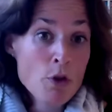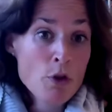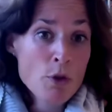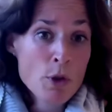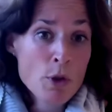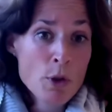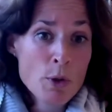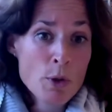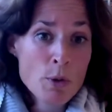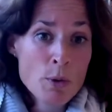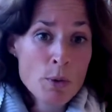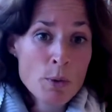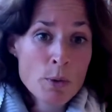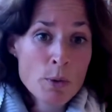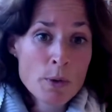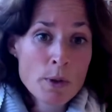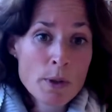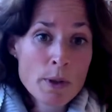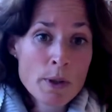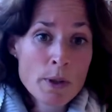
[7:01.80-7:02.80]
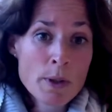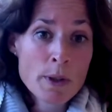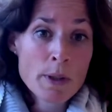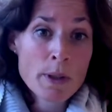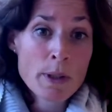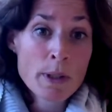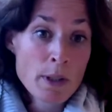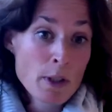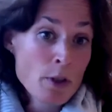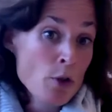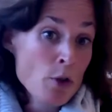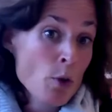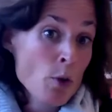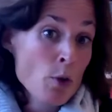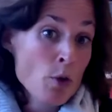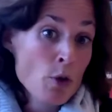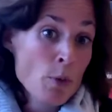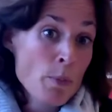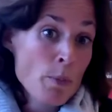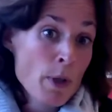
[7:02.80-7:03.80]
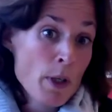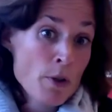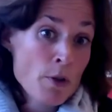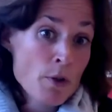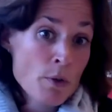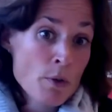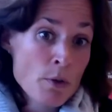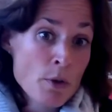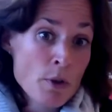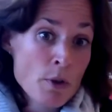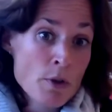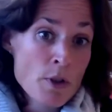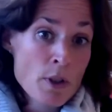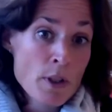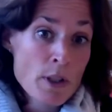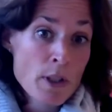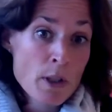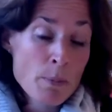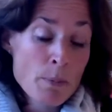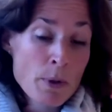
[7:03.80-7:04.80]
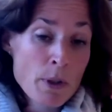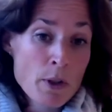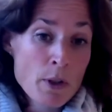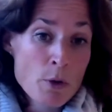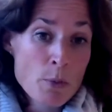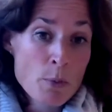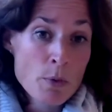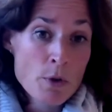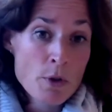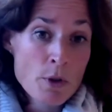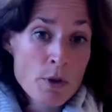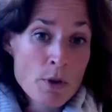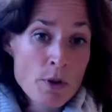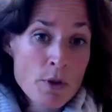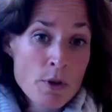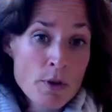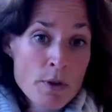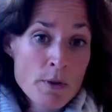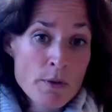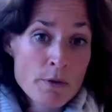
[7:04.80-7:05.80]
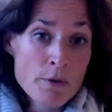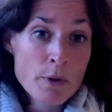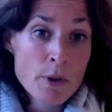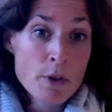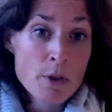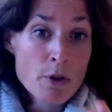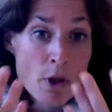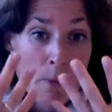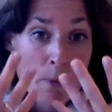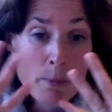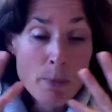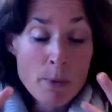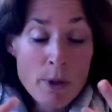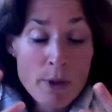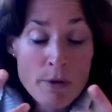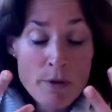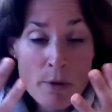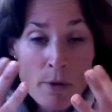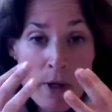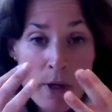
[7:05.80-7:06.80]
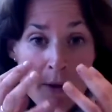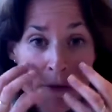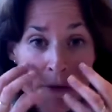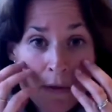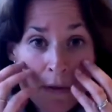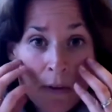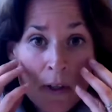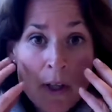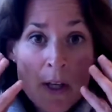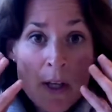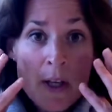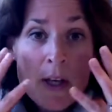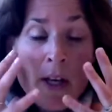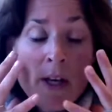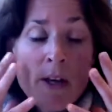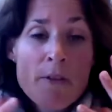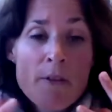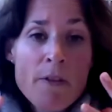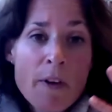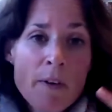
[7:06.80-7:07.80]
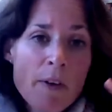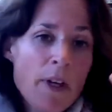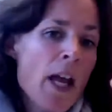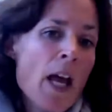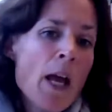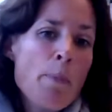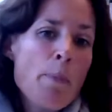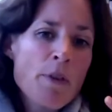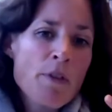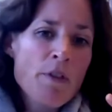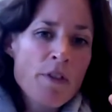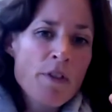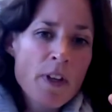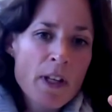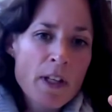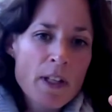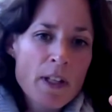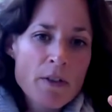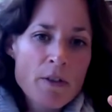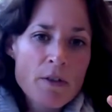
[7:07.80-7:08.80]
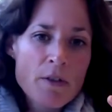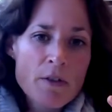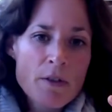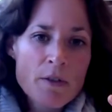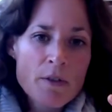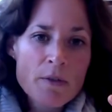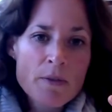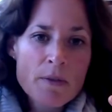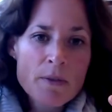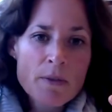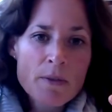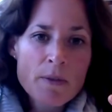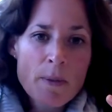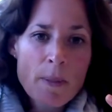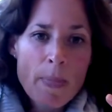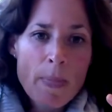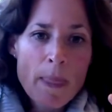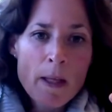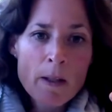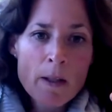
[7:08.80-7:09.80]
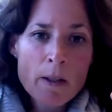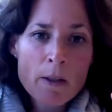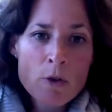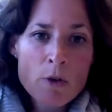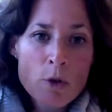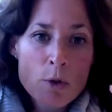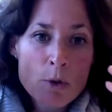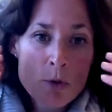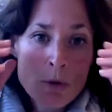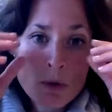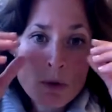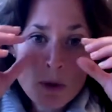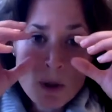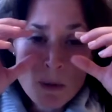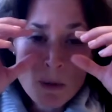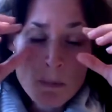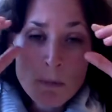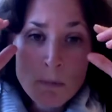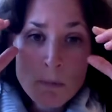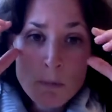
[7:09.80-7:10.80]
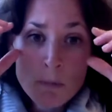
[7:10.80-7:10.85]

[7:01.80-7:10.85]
to you, and that's also based on your genetic predisposition. For example, if you have a very happy face, due to the